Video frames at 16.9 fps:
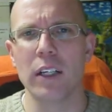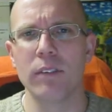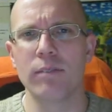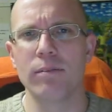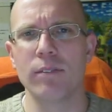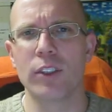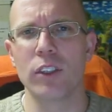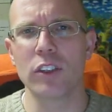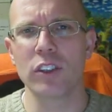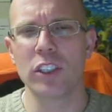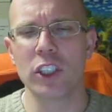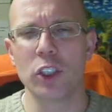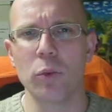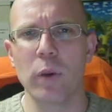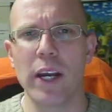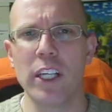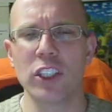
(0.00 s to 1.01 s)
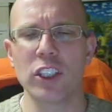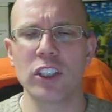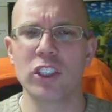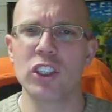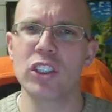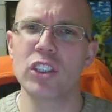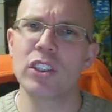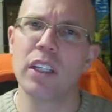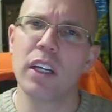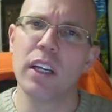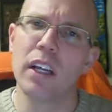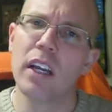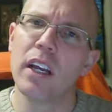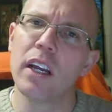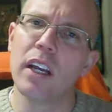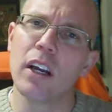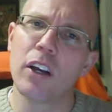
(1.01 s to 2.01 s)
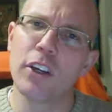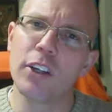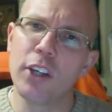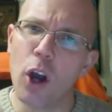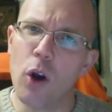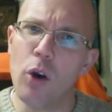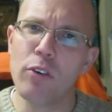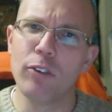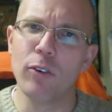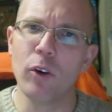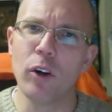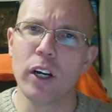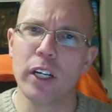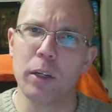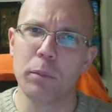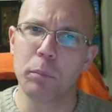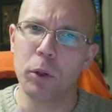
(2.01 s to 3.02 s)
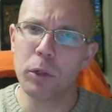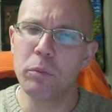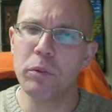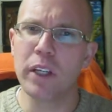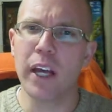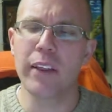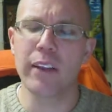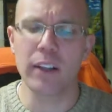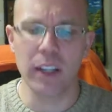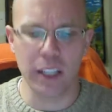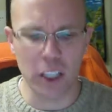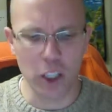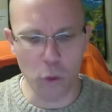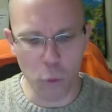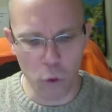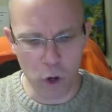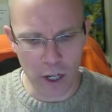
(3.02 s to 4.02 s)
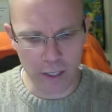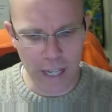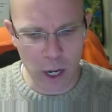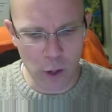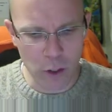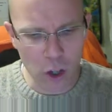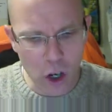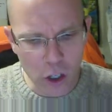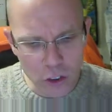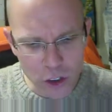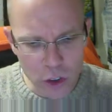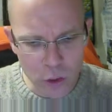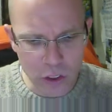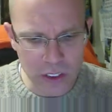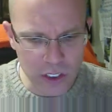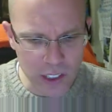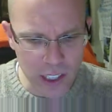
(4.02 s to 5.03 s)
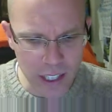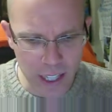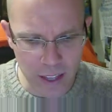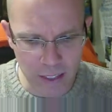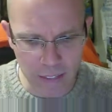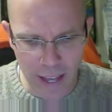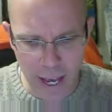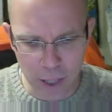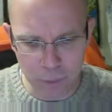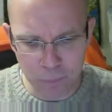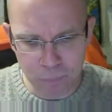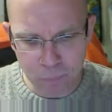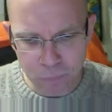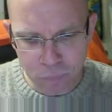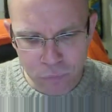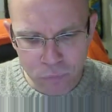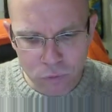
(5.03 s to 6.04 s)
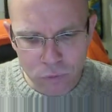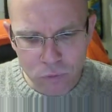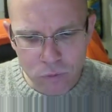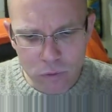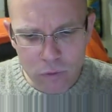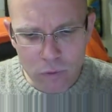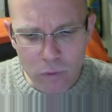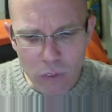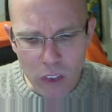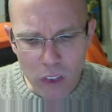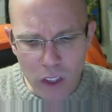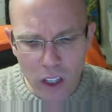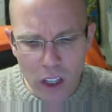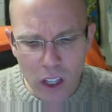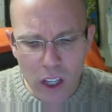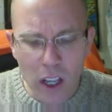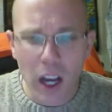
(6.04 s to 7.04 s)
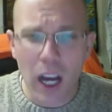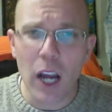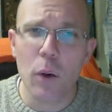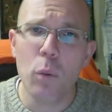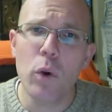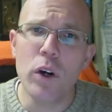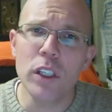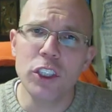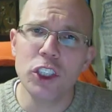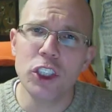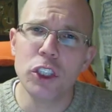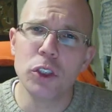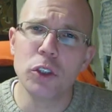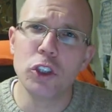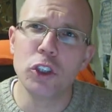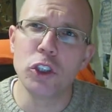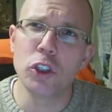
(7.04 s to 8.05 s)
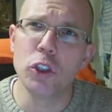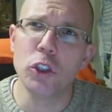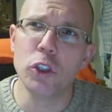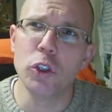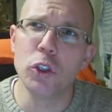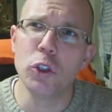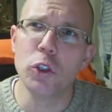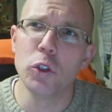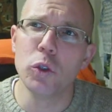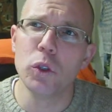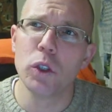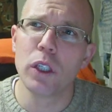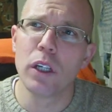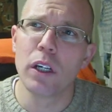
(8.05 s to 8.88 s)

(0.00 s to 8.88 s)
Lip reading: certain situations. Just go for it and put them together like you want. Now, and also in saying that, I want you to